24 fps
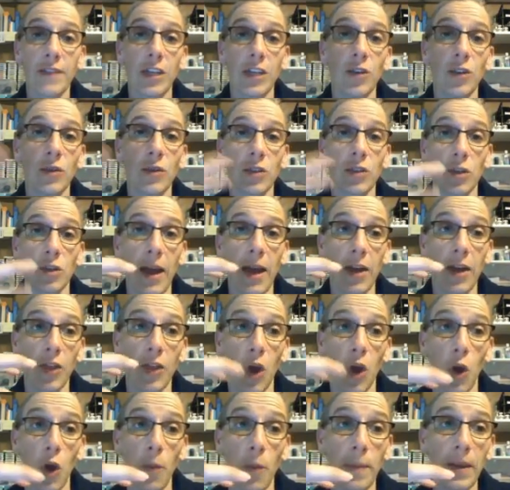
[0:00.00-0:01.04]
they do it with their mouth
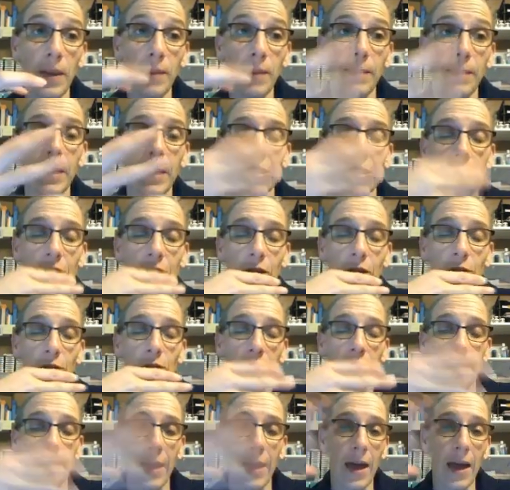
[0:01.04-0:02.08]
open because
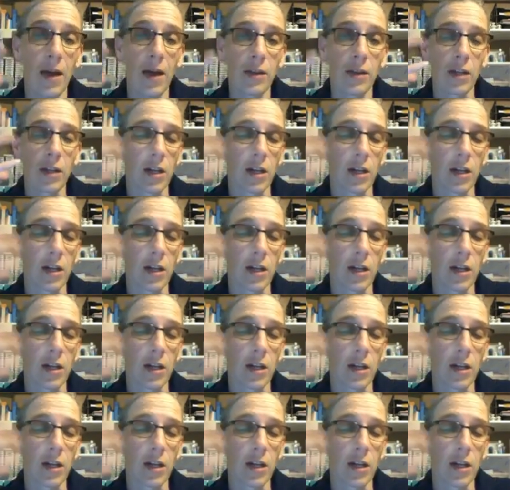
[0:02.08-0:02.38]
closed mouth